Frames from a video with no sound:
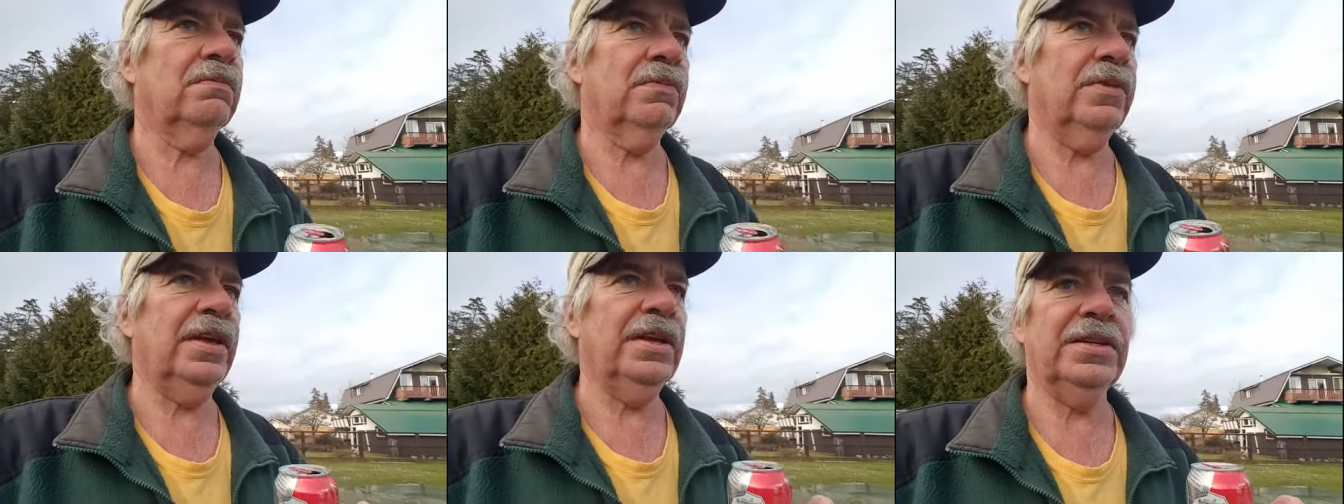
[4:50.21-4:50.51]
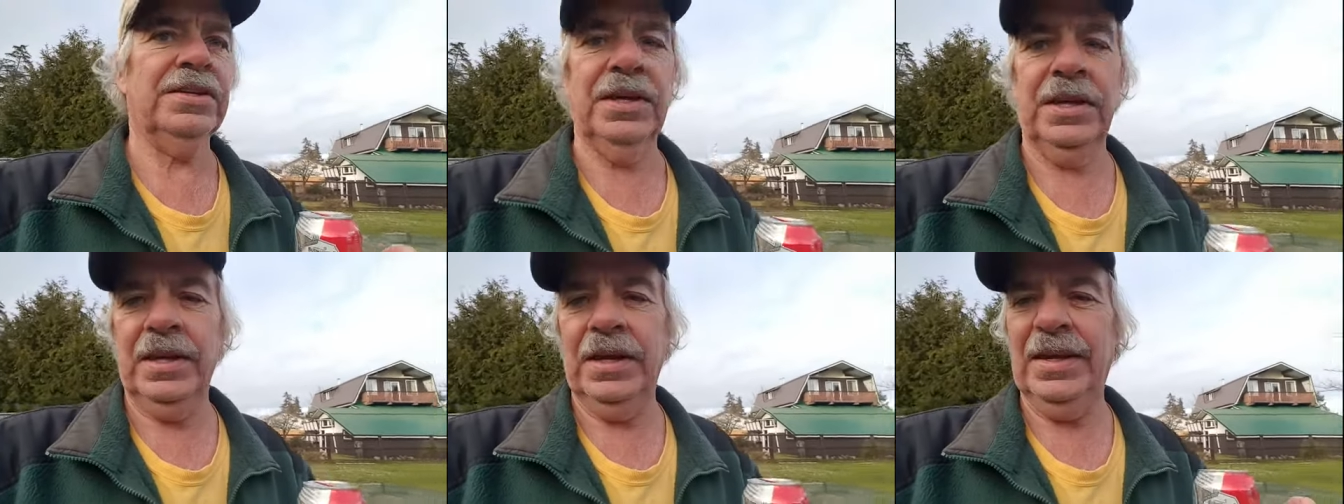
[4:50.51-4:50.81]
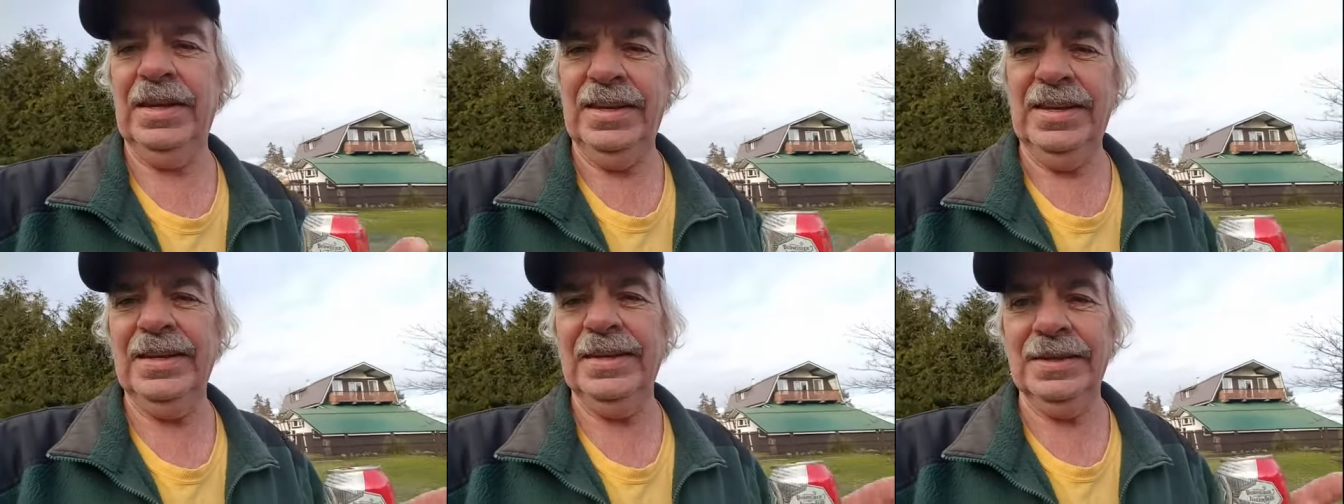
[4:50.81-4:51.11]
things that you
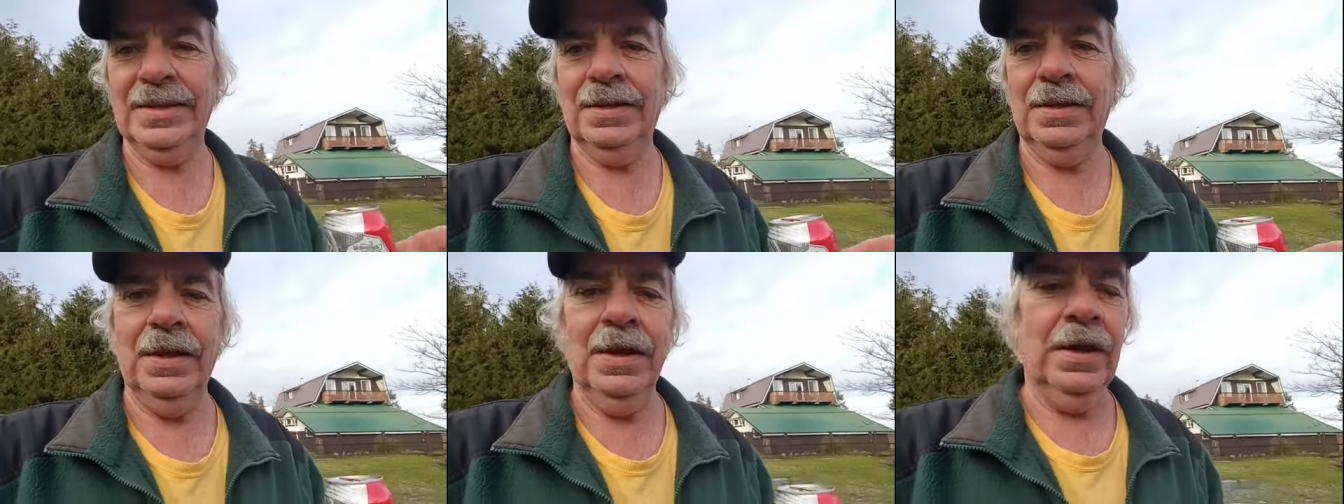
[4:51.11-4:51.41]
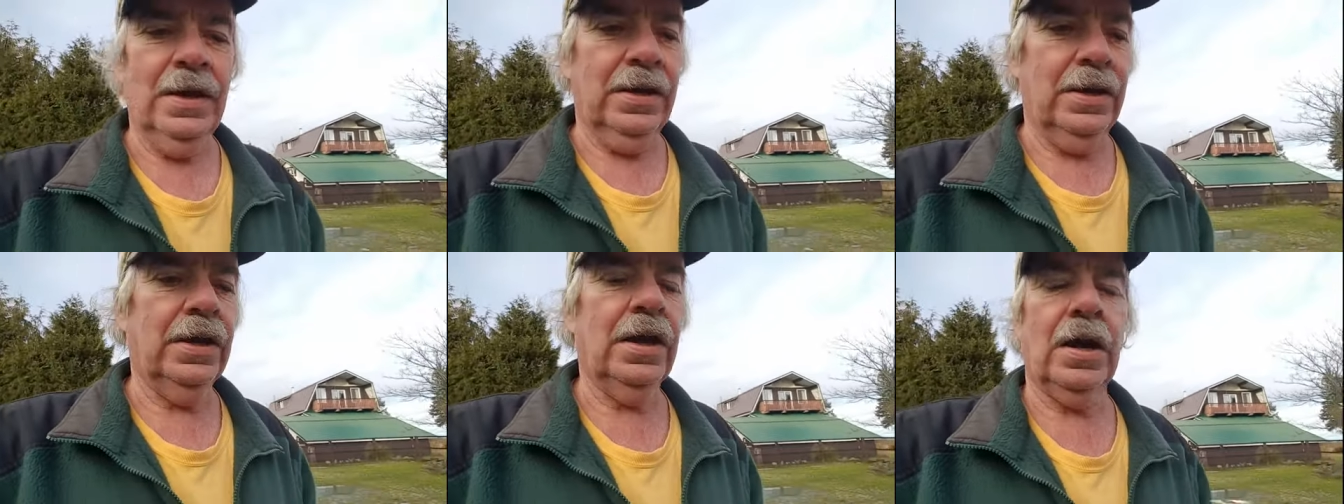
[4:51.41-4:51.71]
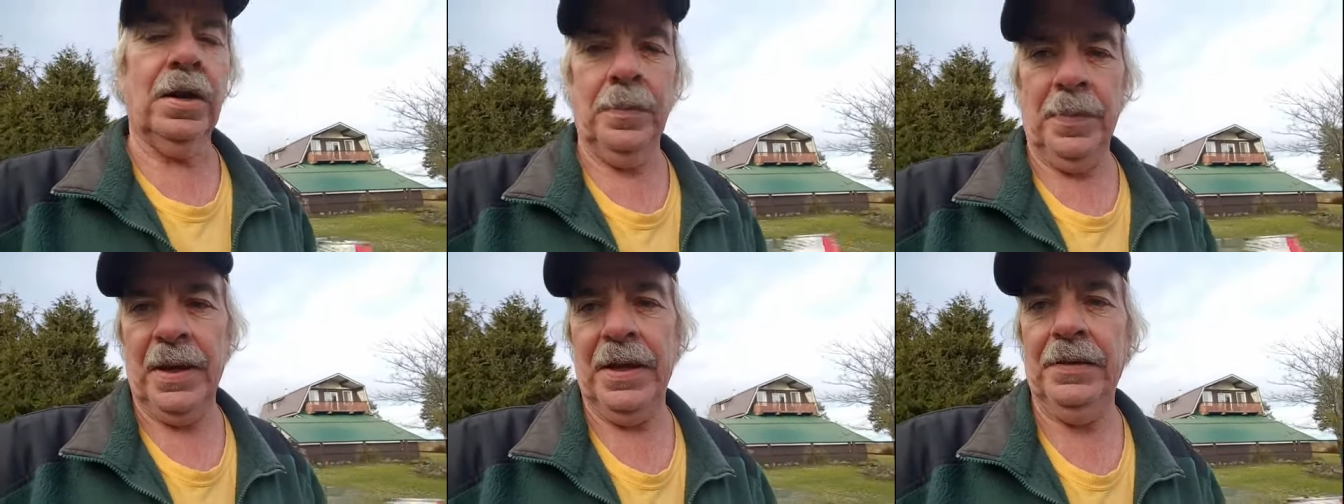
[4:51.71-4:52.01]
just you
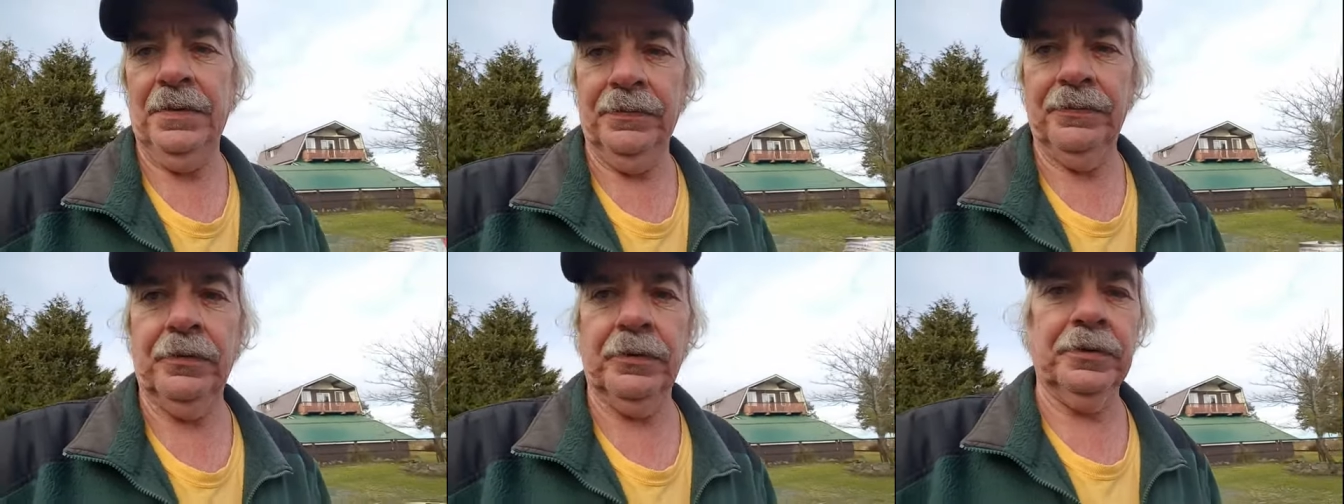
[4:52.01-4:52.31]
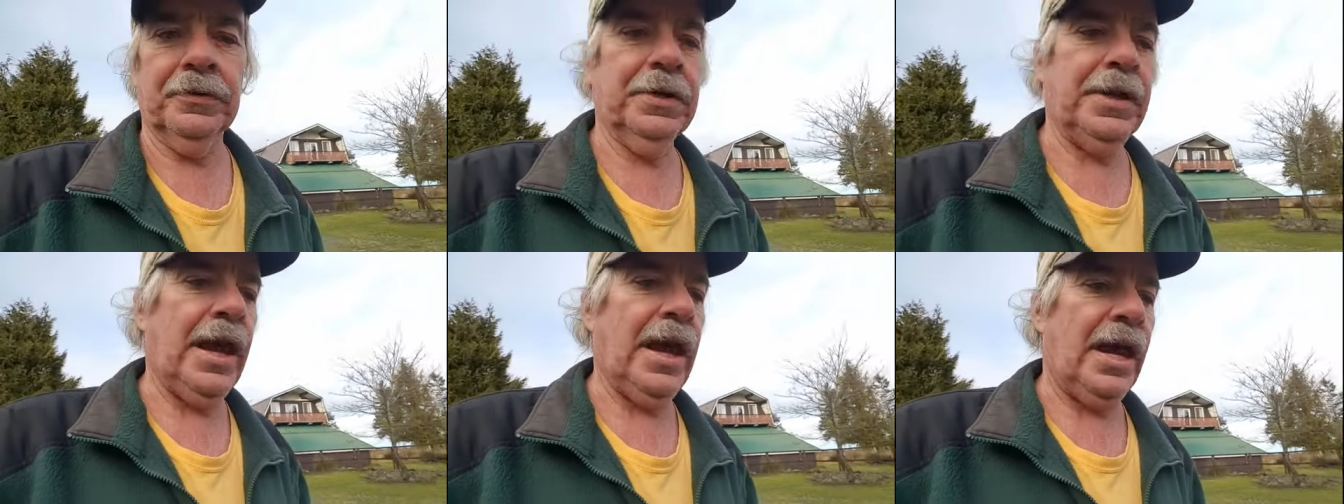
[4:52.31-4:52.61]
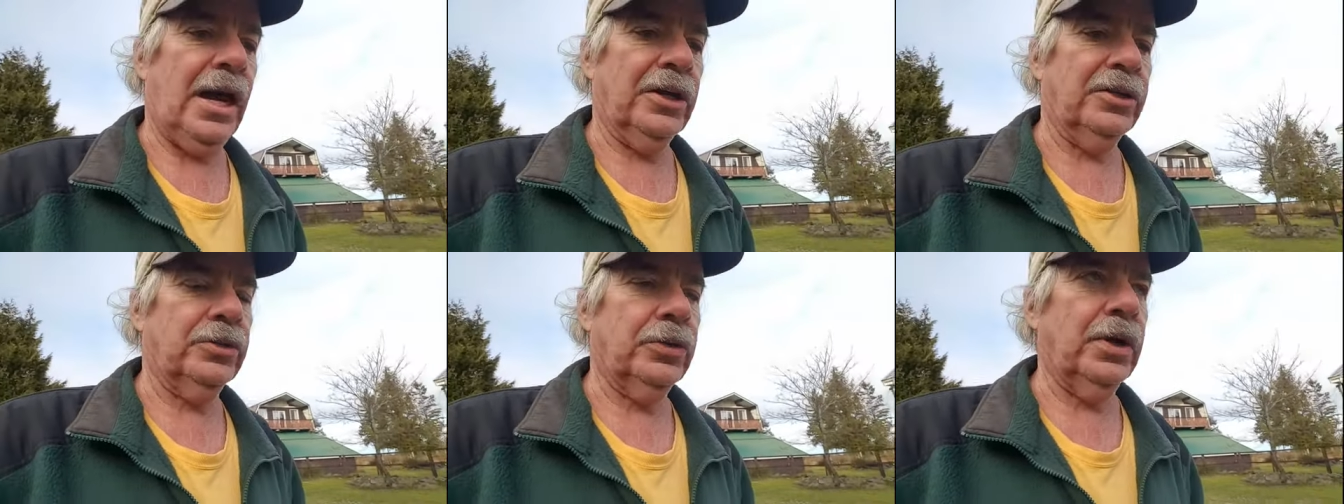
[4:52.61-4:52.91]
got to pay for
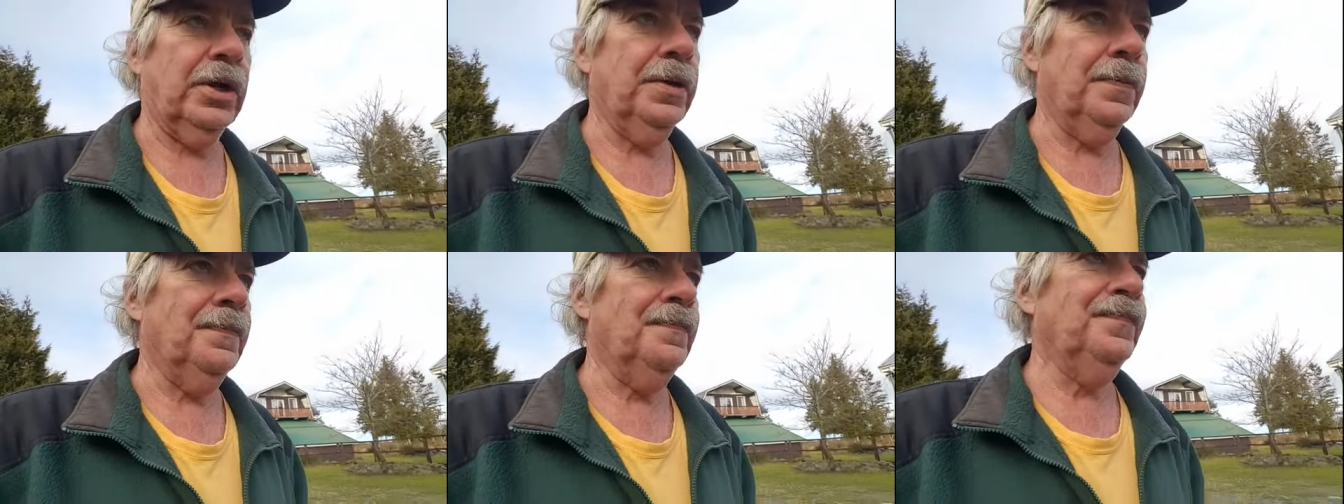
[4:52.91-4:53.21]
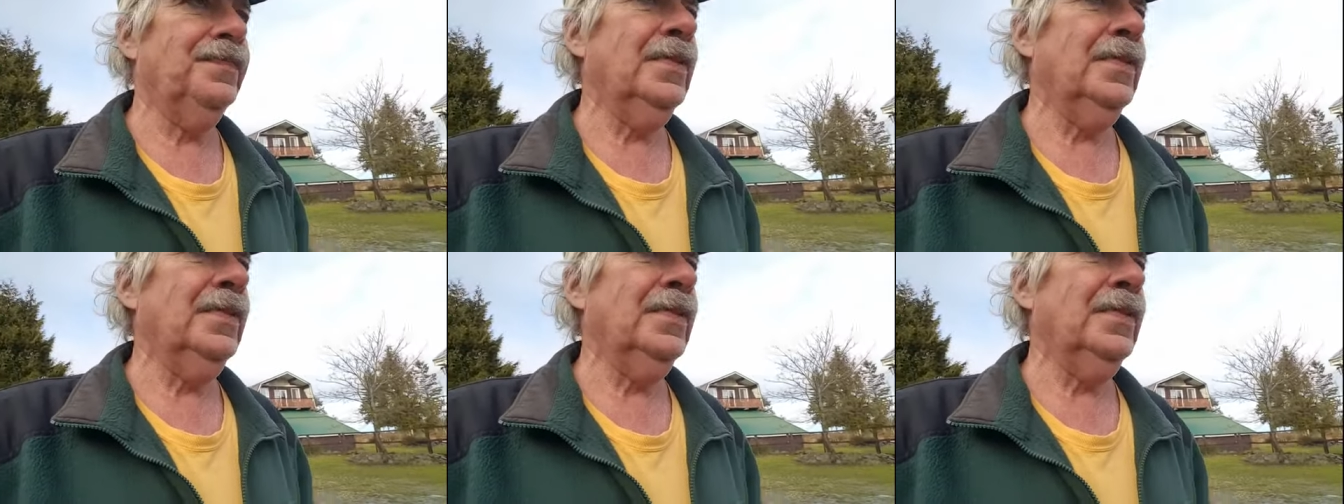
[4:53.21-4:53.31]
cash, right?